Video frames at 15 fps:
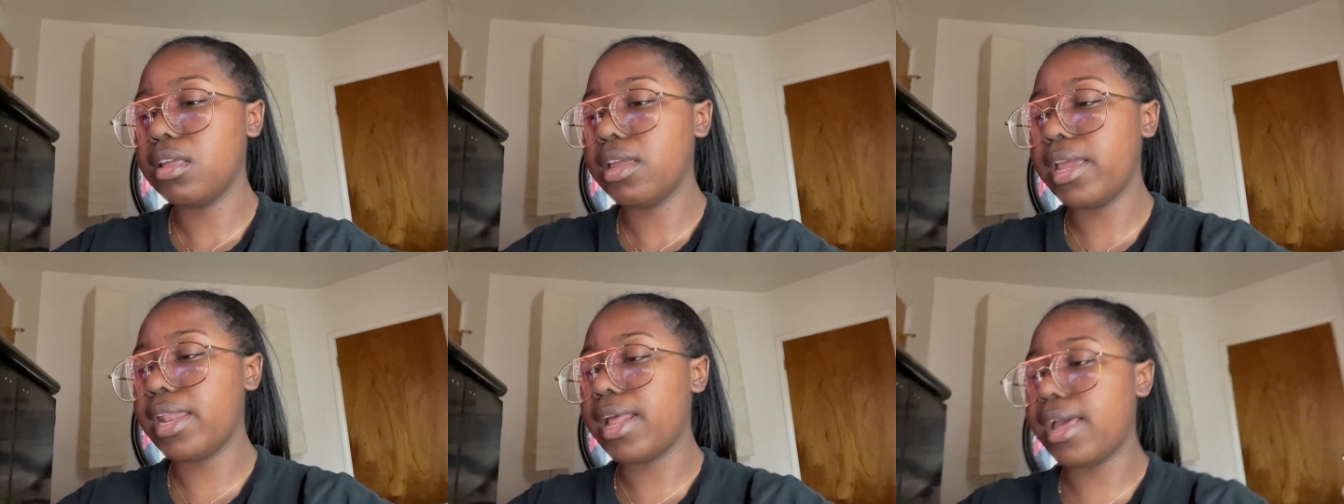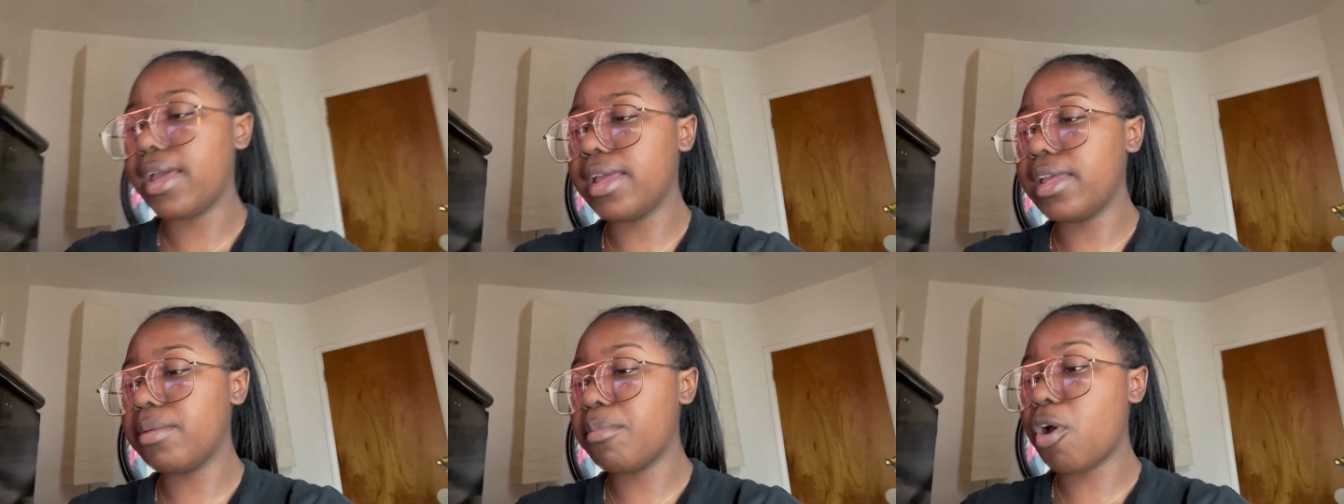And
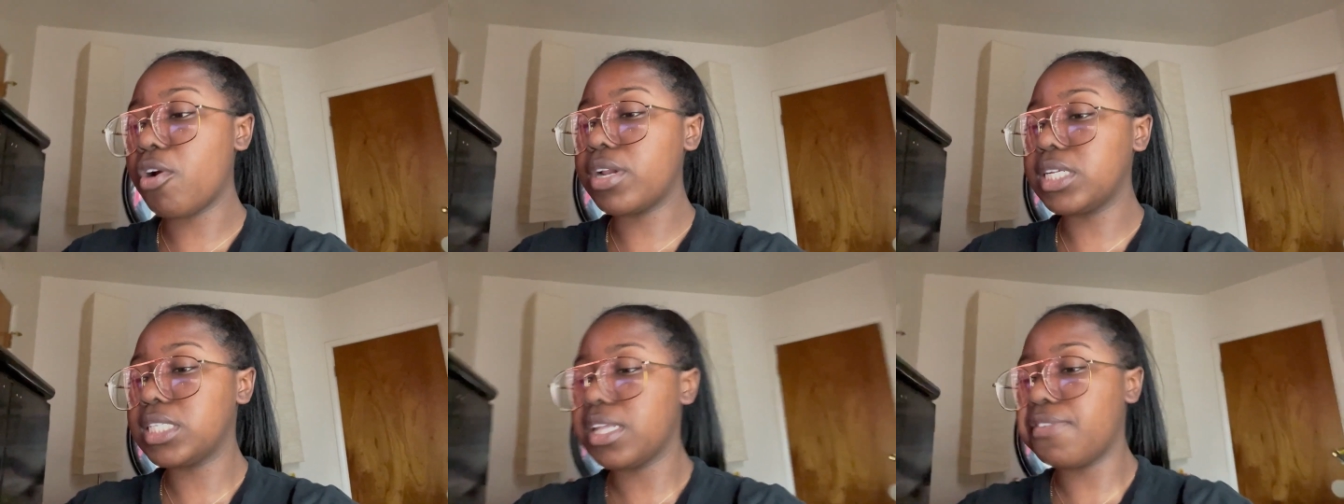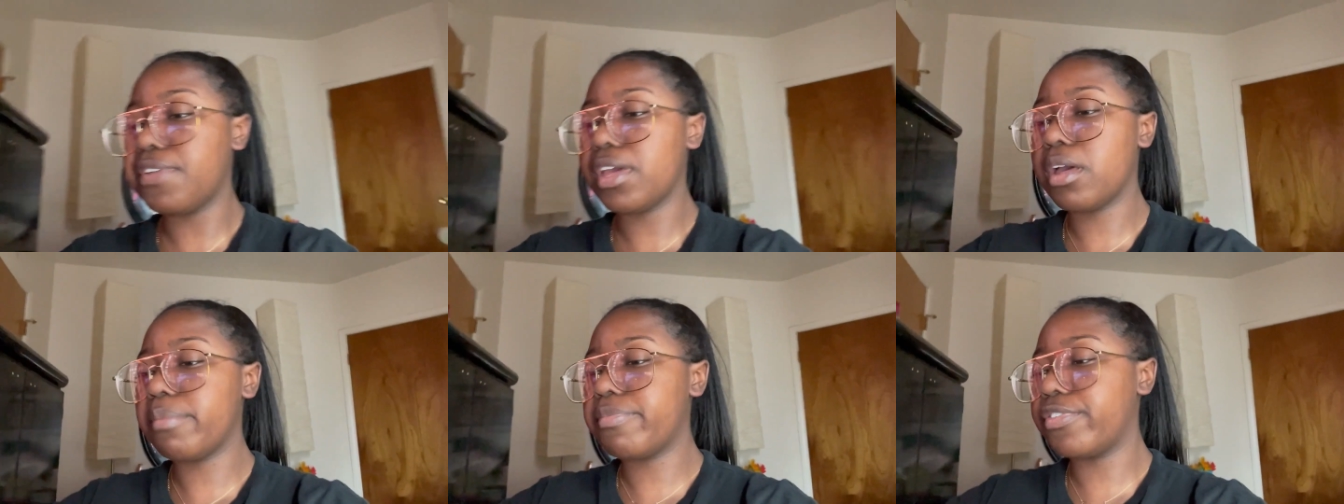I am already
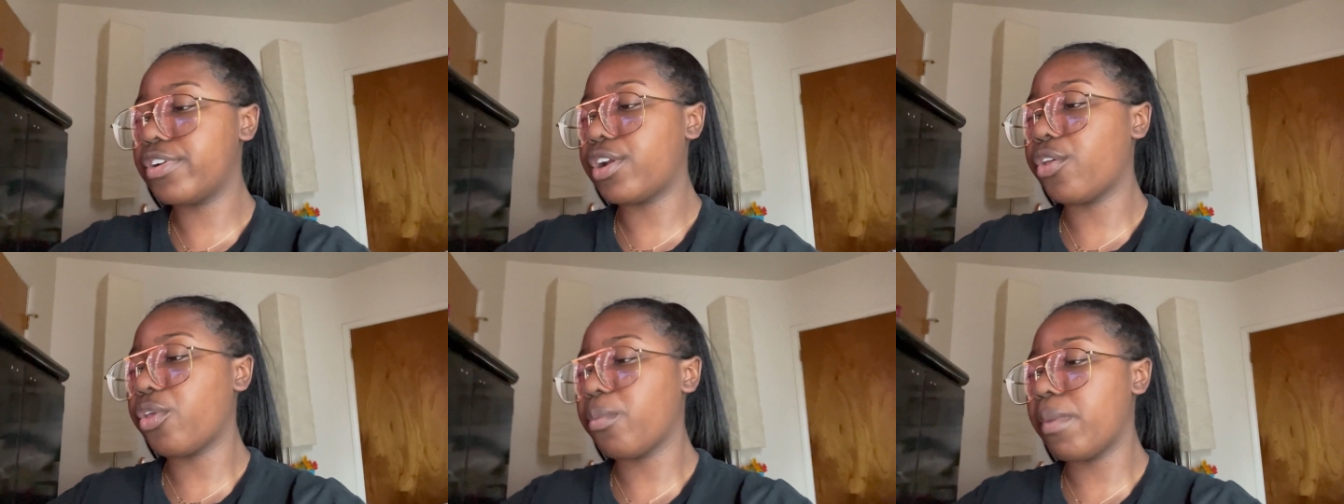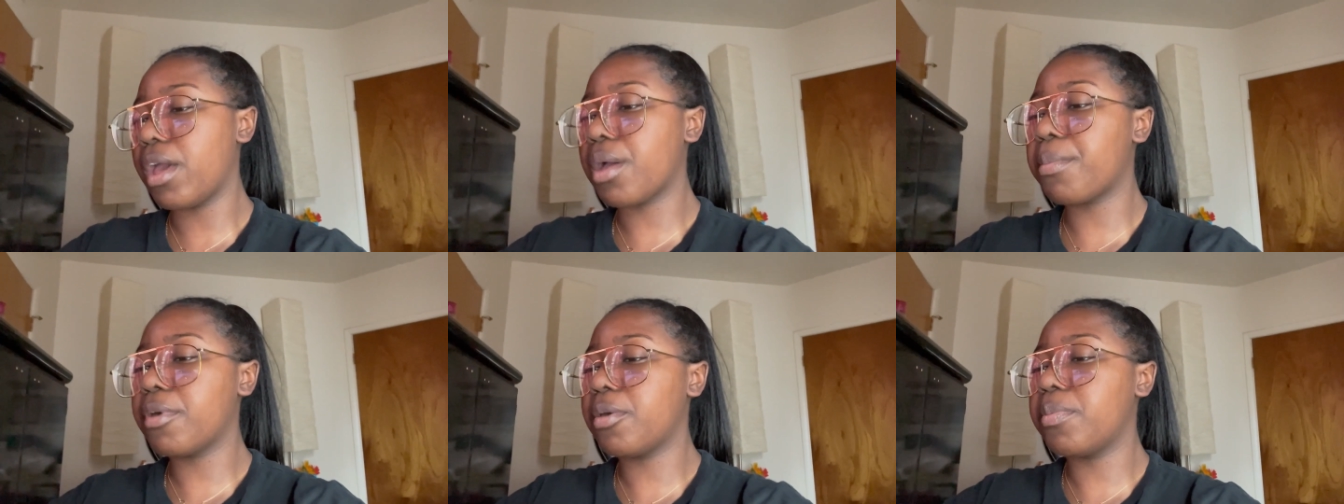saving up for another
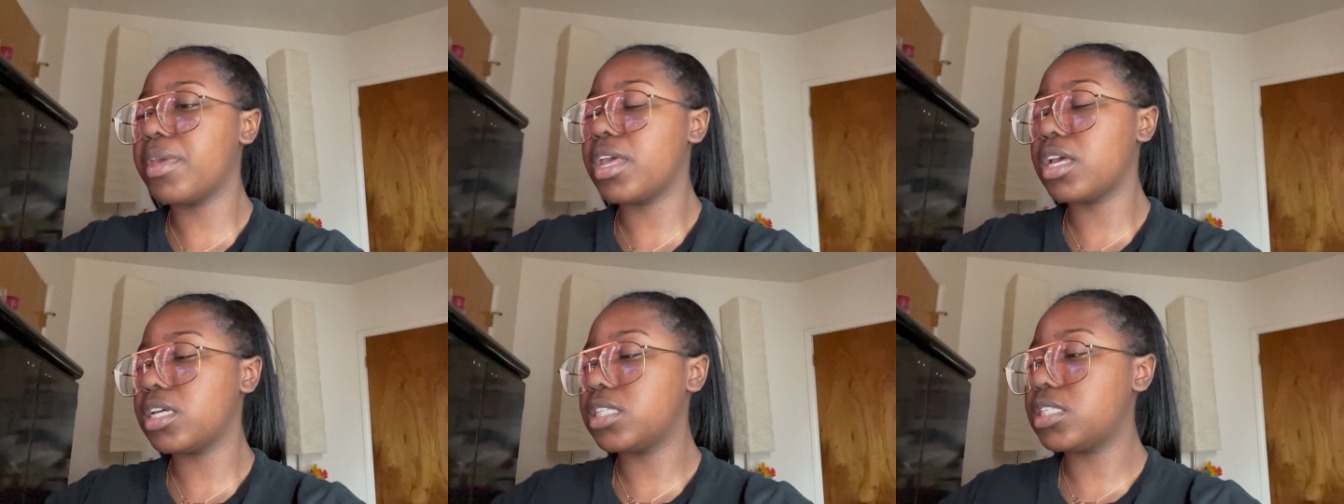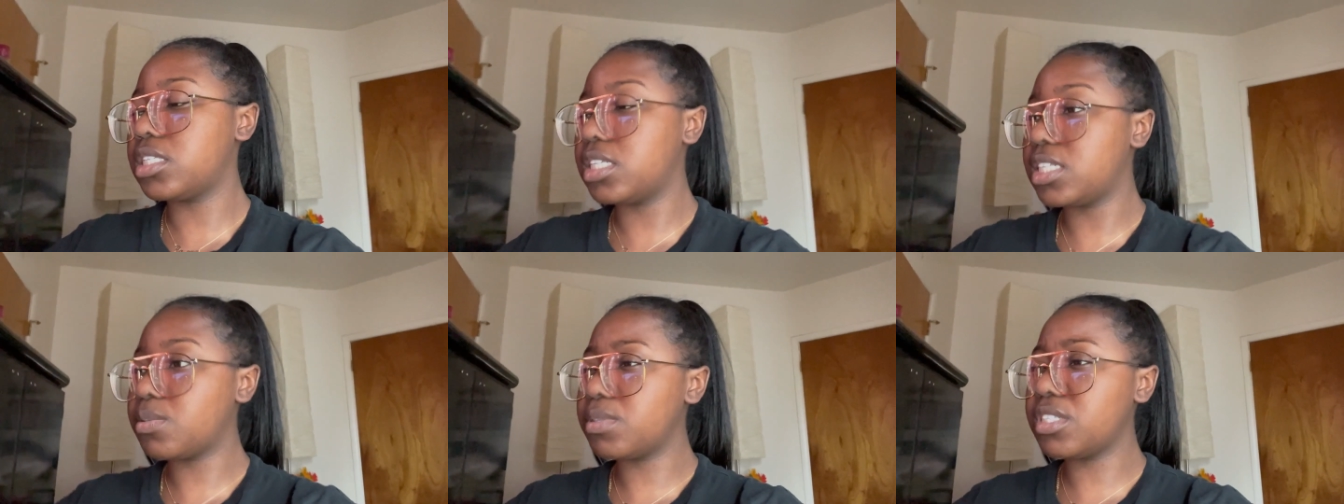MacBook because
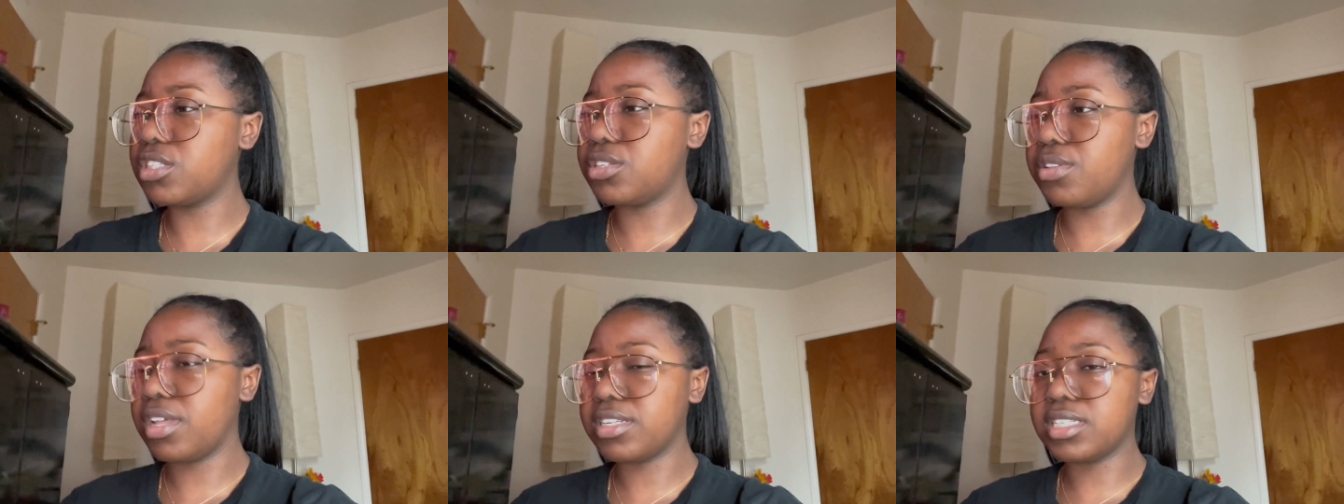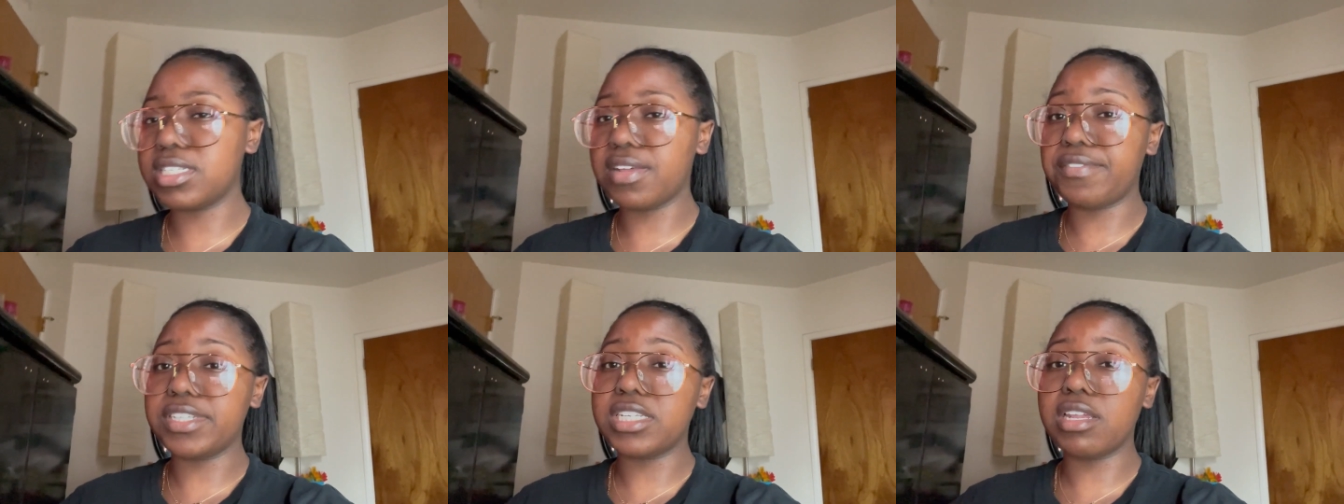this one's a
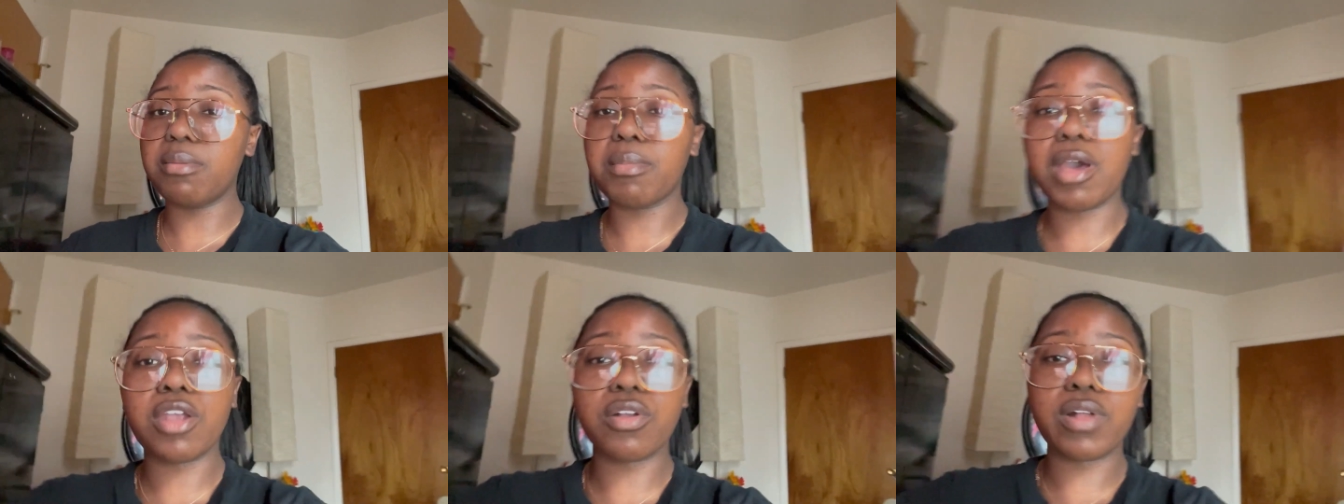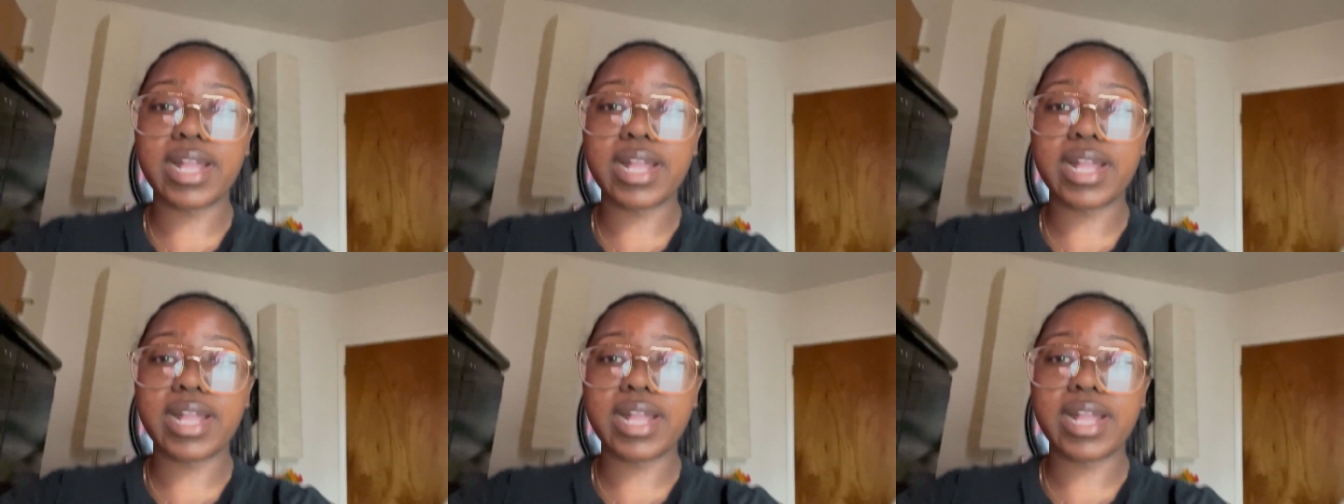2017 model.